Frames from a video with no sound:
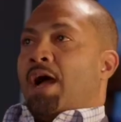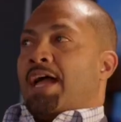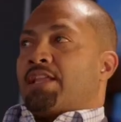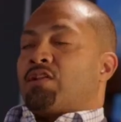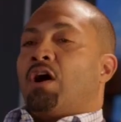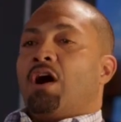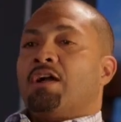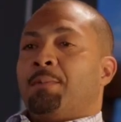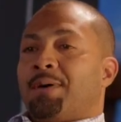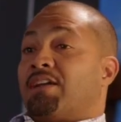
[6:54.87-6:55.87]
I
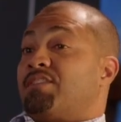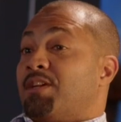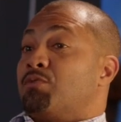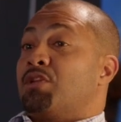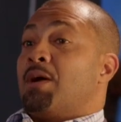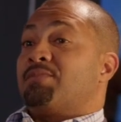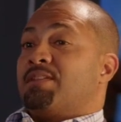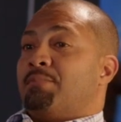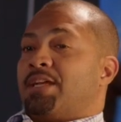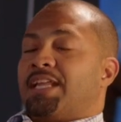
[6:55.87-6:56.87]
talk about, especially when it comes
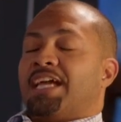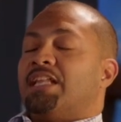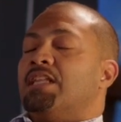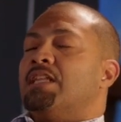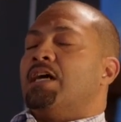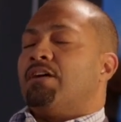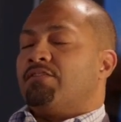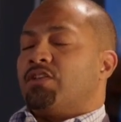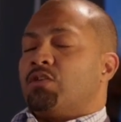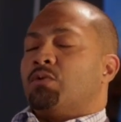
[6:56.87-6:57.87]
to money, and I
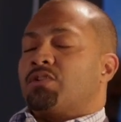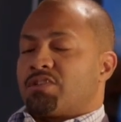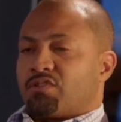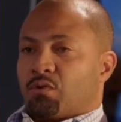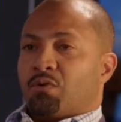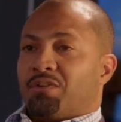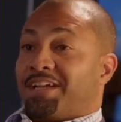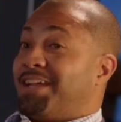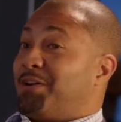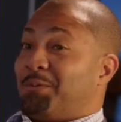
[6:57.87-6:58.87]
love your story.
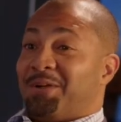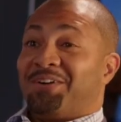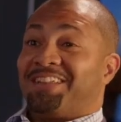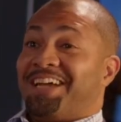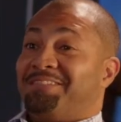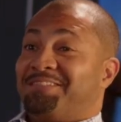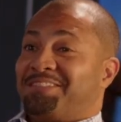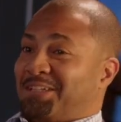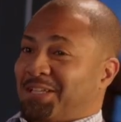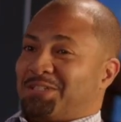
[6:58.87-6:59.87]
Again, all we are in life,
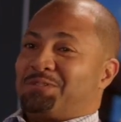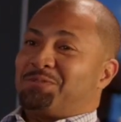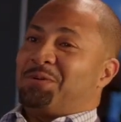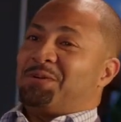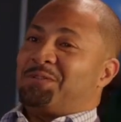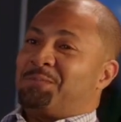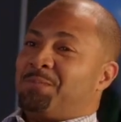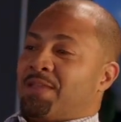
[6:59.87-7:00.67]
collection of stories.